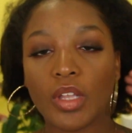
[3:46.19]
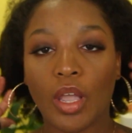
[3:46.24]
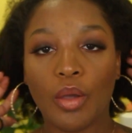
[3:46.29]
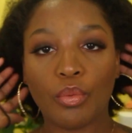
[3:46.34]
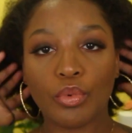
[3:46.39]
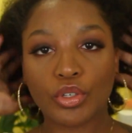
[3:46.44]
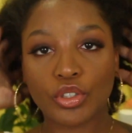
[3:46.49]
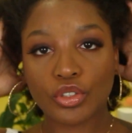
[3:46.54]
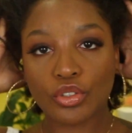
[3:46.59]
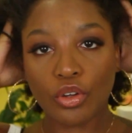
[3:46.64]

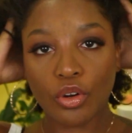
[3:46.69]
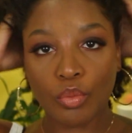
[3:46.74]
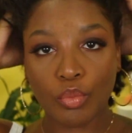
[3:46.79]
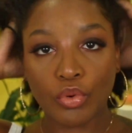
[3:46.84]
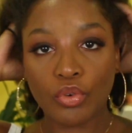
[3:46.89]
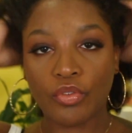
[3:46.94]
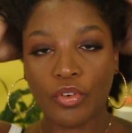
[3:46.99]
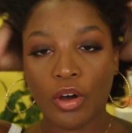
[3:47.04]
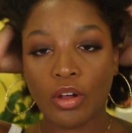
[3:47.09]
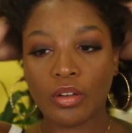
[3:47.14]
And we're just going to
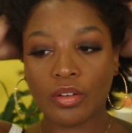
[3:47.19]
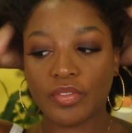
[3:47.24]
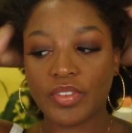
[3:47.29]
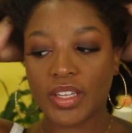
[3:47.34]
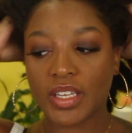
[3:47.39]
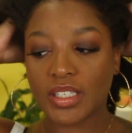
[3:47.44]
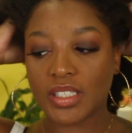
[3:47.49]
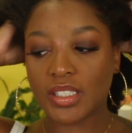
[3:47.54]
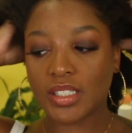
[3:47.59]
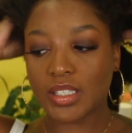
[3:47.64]
move all of
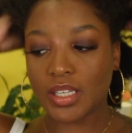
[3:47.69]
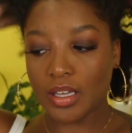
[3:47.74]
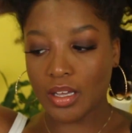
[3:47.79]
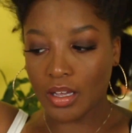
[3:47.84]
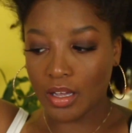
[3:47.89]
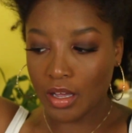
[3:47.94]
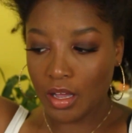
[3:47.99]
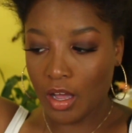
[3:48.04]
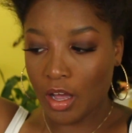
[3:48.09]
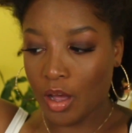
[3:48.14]
this
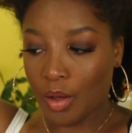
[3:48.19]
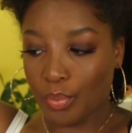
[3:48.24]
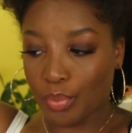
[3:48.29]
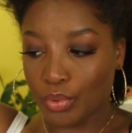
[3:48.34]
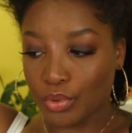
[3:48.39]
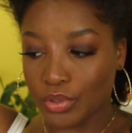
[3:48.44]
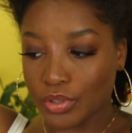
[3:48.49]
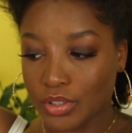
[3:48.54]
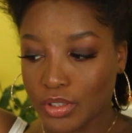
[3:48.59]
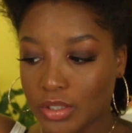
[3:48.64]

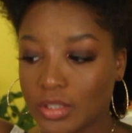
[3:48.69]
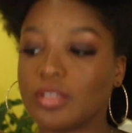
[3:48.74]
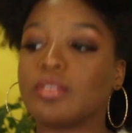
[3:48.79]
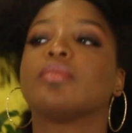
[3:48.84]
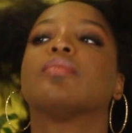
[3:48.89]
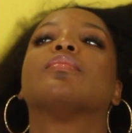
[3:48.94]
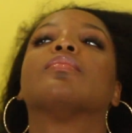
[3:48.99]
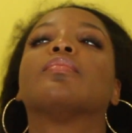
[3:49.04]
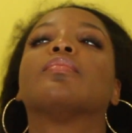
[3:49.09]
upwards.